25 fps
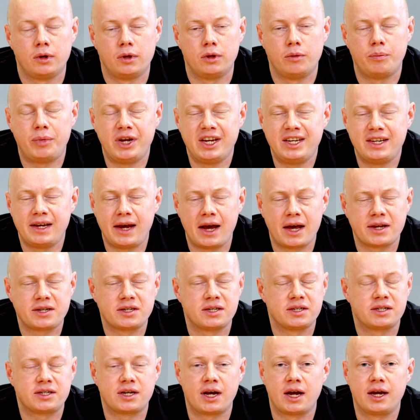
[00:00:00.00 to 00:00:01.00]
The BTS
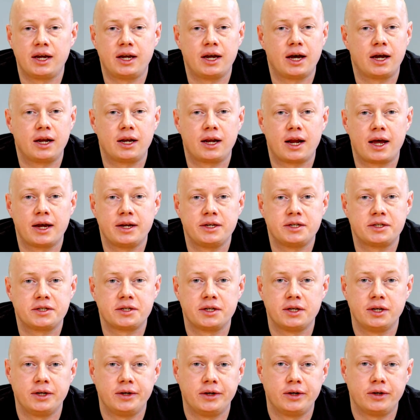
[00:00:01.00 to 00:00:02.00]
and SIGN
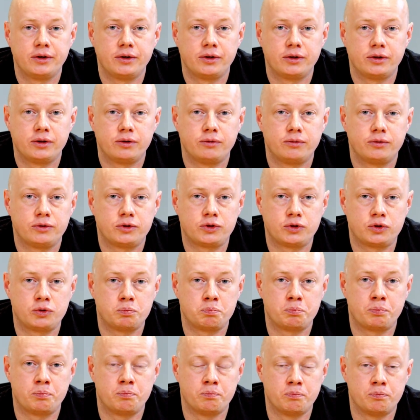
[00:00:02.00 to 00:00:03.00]
guidelines
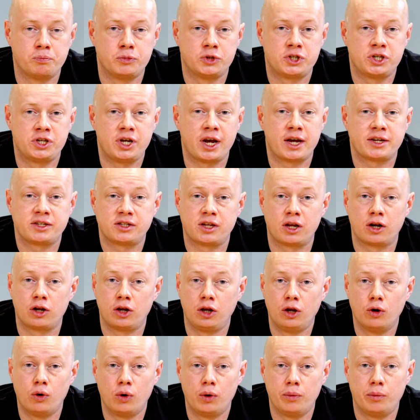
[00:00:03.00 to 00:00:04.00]
suggest that
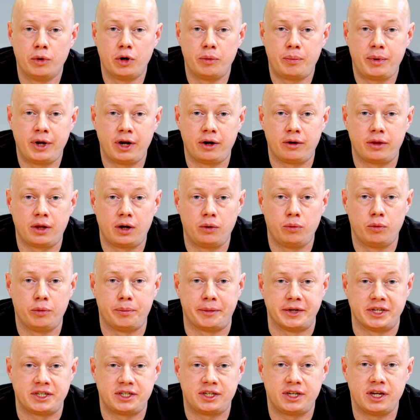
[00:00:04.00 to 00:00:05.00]
although it would appear that it would
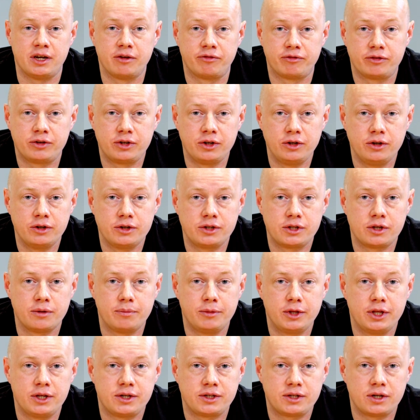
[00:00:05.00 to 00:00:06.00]
be safe to use
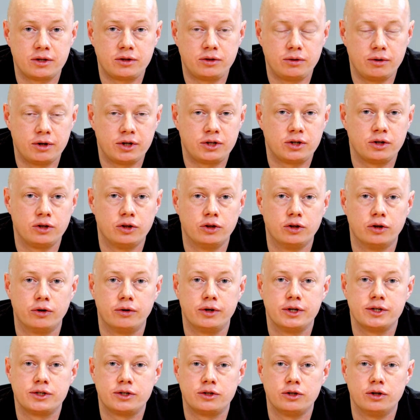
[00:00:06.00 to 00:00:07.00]
them in this situation,
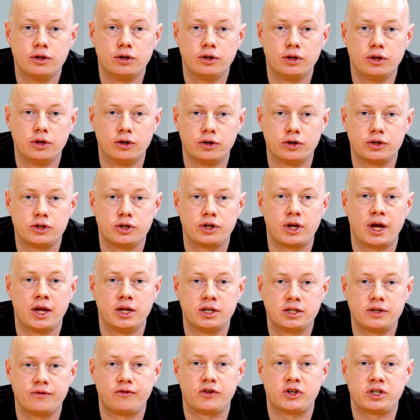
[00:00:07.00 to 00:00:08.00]
there's
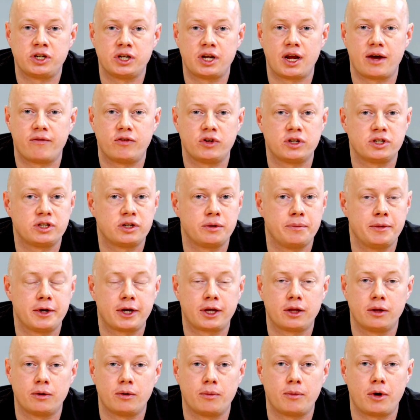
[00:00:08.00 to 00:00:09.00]
insufficient evidence to
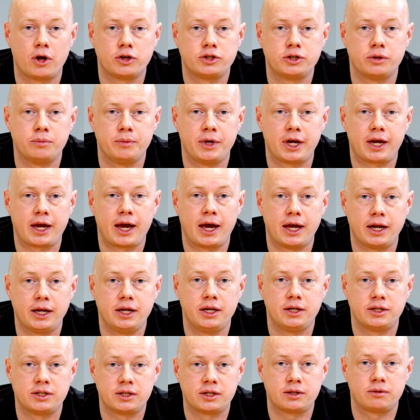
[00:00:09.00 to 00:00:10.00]
make
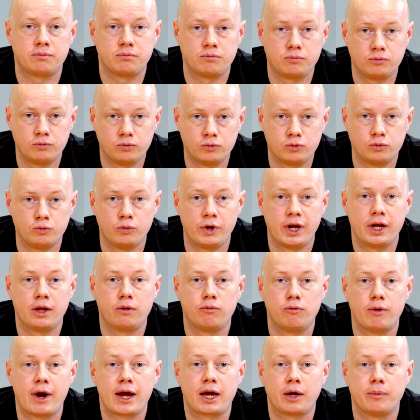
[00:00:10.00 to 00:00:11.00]
any real
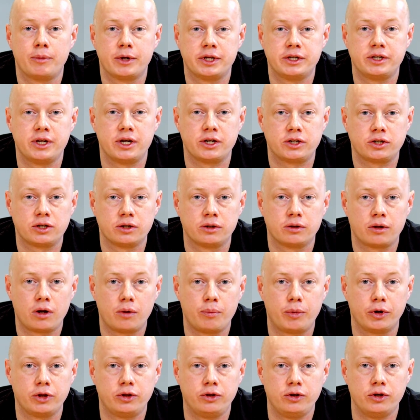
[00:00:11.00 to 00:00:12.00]
recommendation
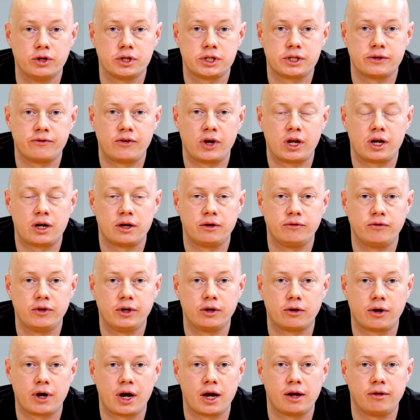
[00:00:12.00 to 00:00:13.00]
about the use of
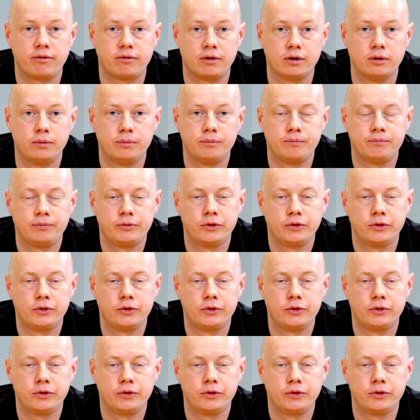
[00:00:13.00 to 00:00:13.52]
NIV or high flow.